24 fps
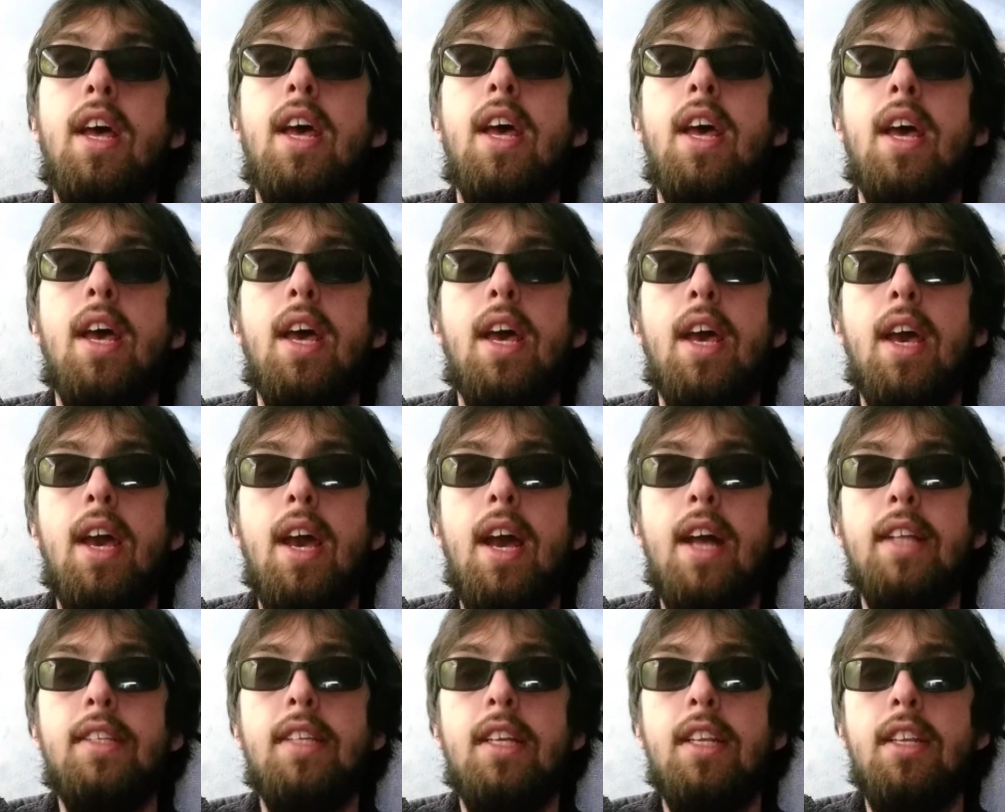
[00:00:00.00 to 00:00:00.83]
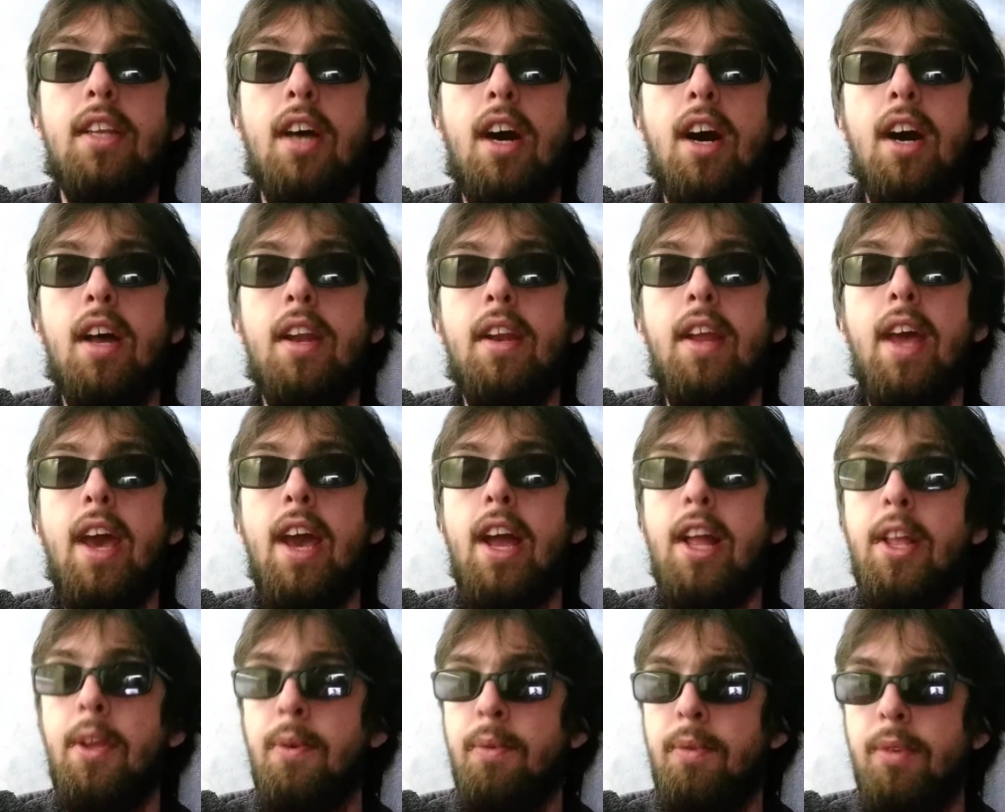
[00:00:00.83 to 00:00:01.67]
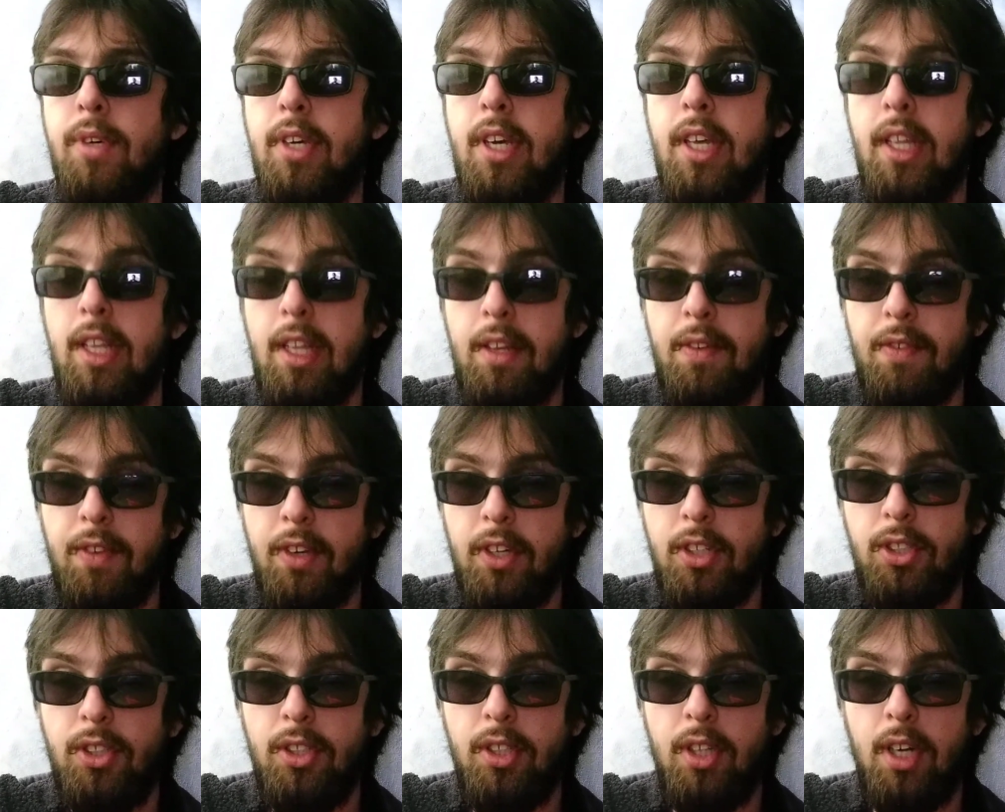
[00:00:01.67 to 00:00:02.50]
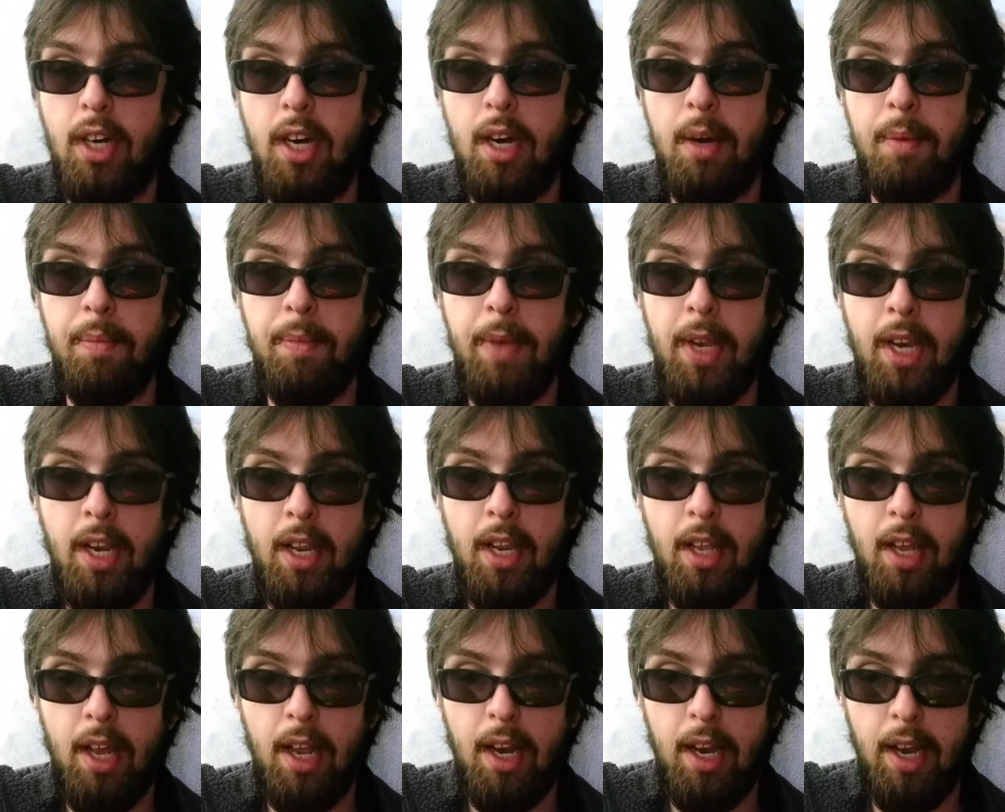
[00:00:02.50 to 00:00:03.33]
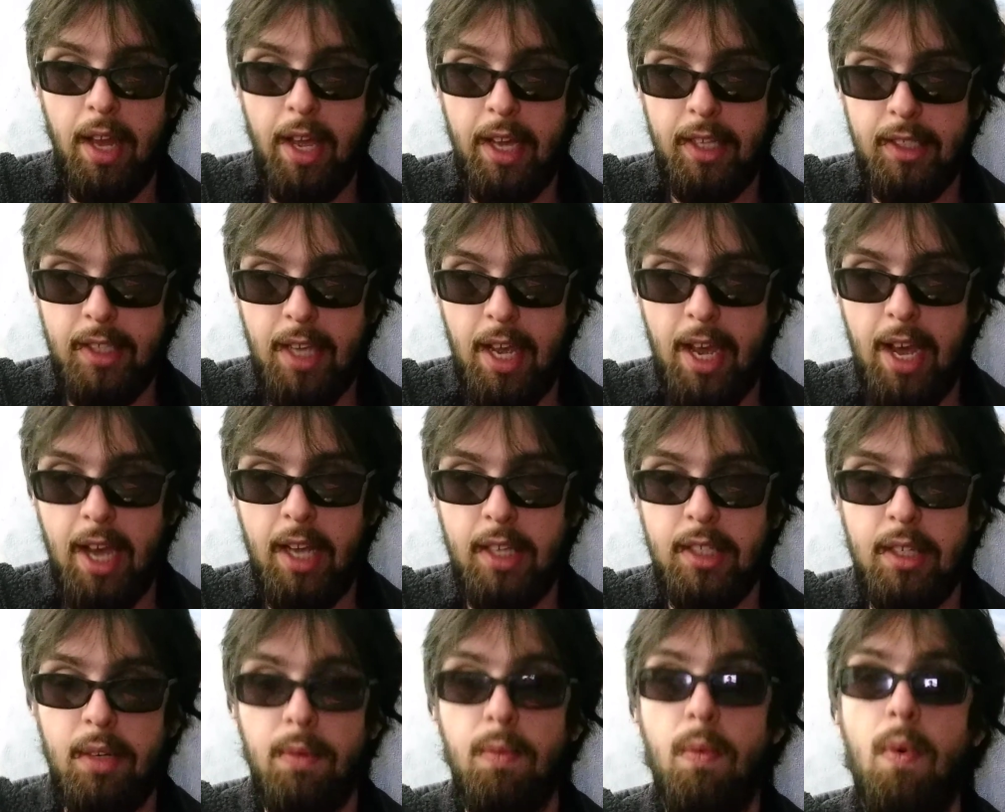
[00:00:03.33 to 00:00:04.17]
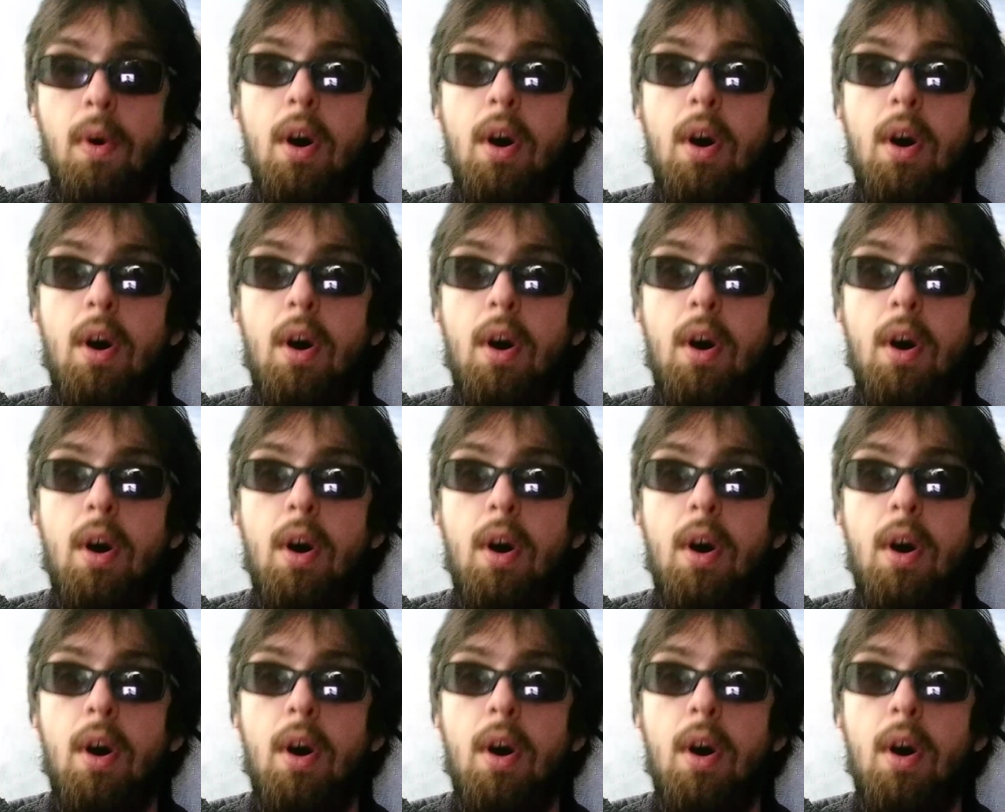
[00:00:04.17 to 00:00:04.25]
non-annual killifish, meaning it lays eggs in water.